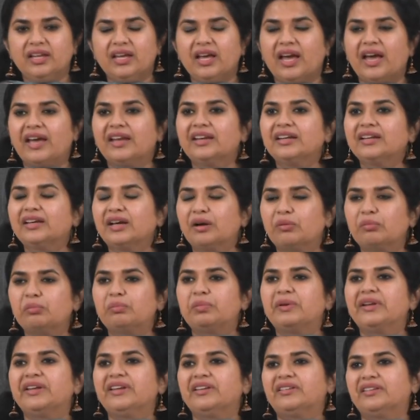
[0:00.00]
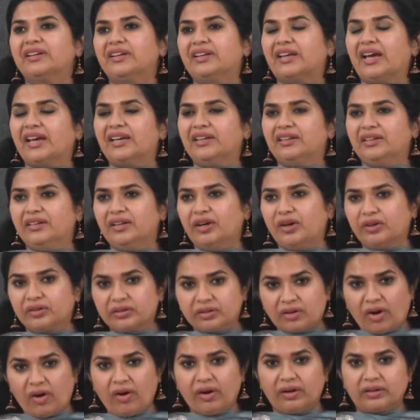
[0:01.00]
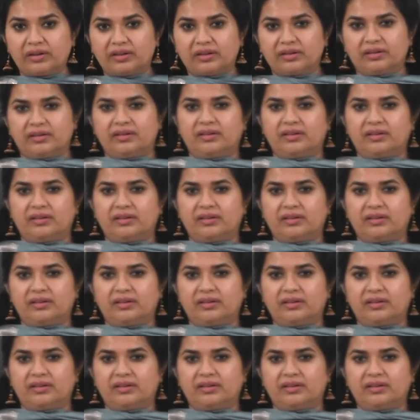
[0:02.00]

and complete an idea or thought.